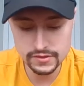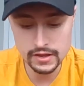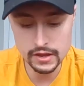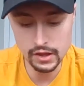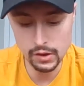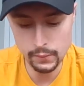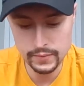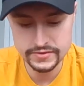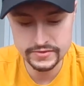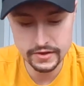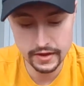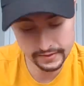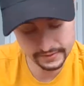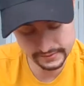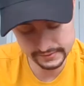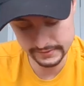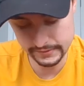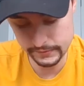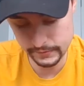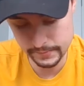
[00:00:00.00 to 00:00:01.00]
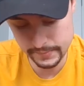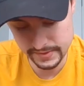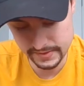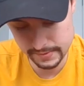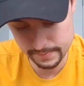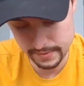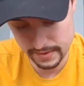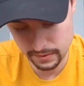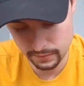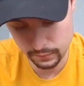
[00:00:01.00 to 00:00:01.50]
We talked a little bit
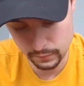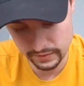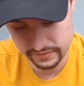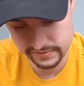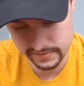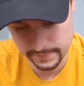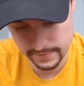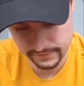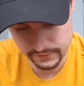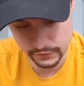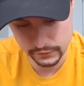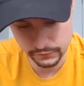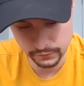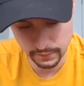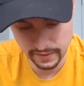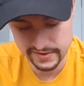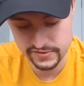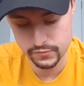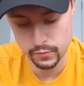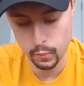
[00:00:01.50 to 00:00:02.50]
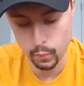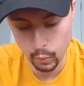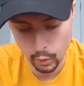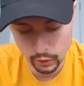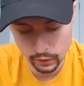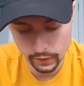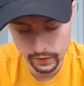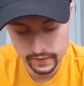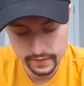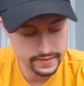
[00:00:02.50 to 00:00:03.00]
about what some of those rights
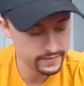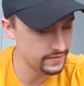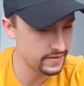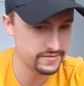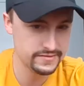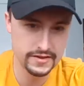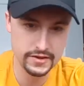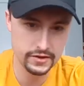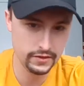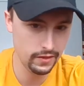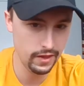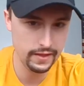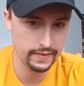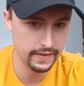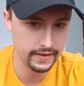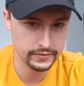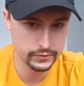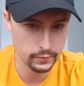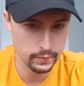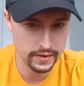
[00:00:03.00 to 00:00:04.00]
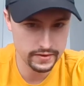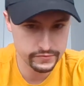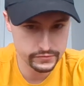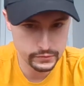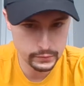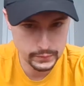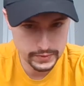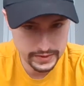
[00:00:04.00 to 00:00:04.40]
were. They sound a lot like the rights that